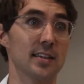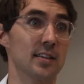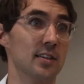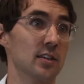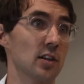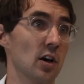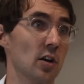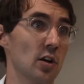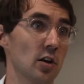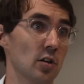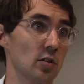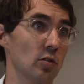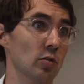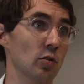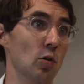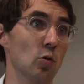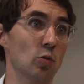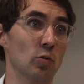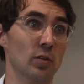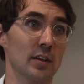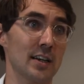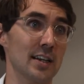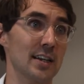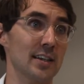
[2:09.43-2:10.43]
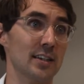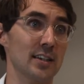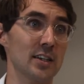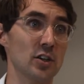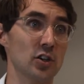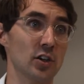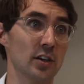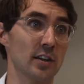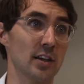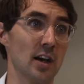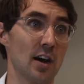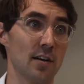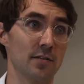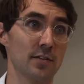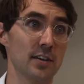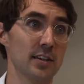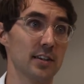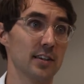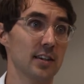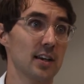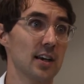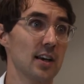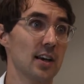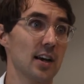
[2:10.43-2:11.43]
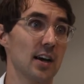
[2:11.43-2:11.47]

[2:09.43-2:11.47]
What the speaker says: it's done under local anesthesia in the office.